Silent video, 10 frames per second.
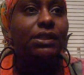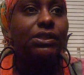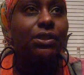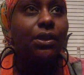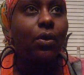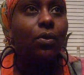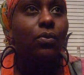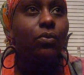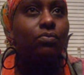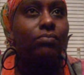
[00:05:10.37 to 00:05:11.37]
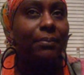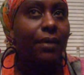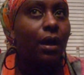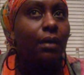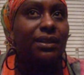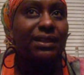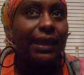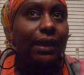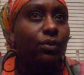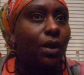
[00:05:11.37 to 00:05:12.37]
So my mom and
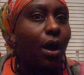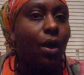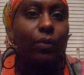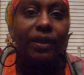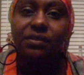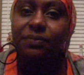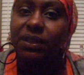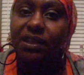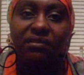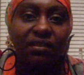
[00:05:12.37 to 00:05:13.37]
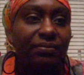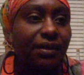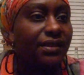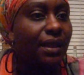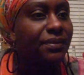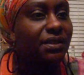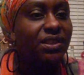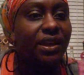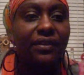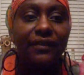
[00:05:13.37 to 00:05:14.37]
dad would always be getting up because I'd be
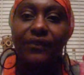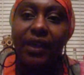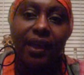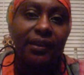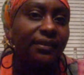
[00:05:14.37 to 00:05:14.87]
terrified